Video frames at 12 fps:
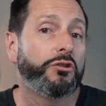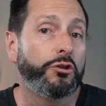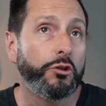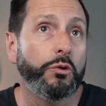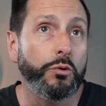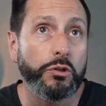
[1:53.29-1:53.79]

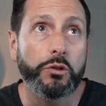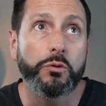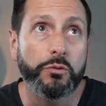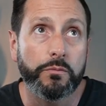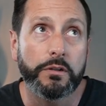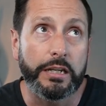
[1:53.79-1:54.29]
do
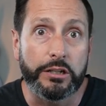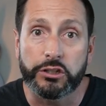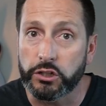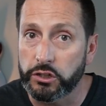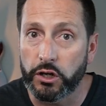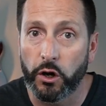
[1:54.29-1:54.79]
you need
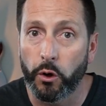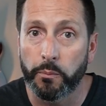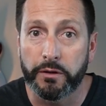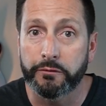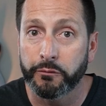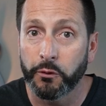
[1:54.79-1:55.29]
to know
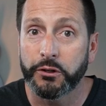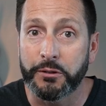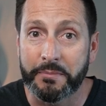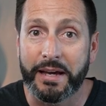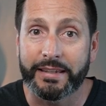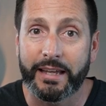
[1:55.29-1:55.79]
before you
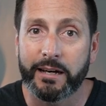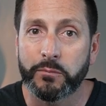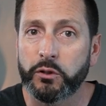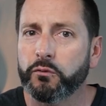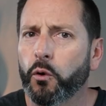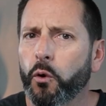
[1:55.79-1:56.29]
make that move,